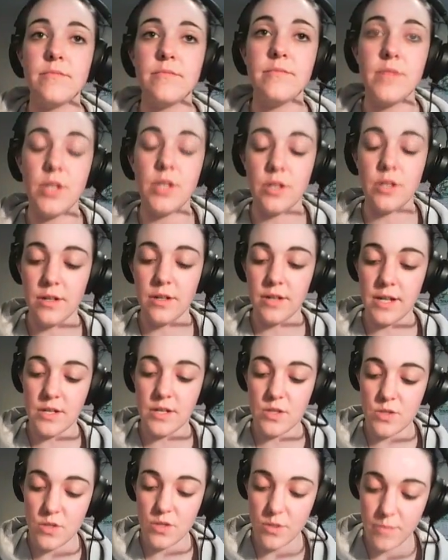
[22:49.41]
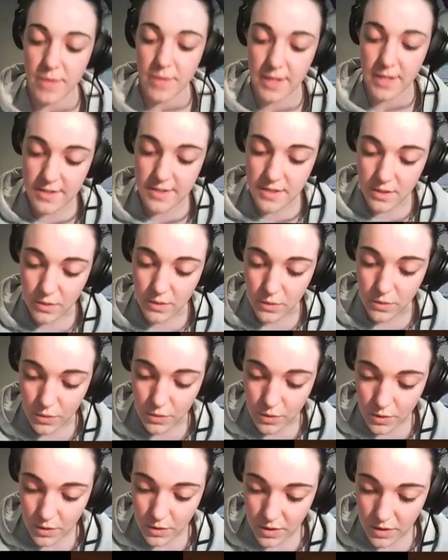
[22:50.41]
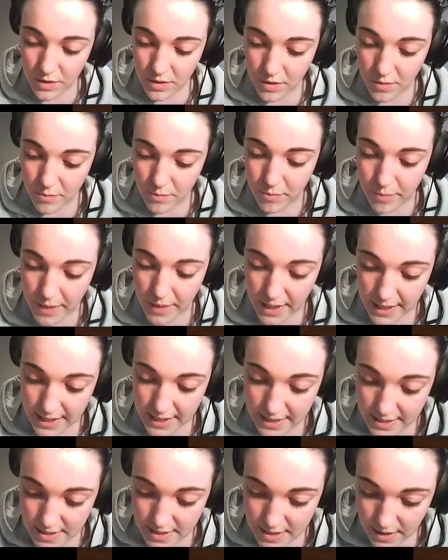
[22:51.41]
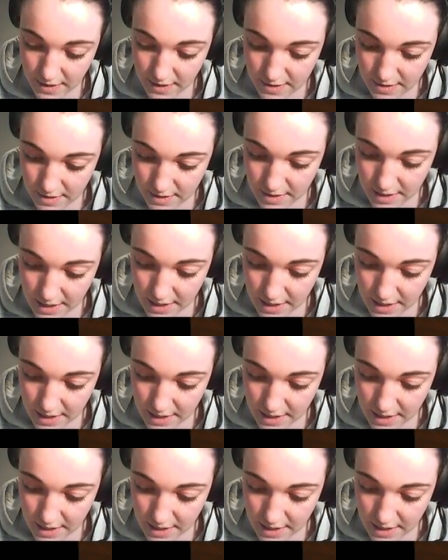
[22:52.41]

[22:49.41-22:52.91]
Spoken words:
assume that it's going to look good, but it doesn't.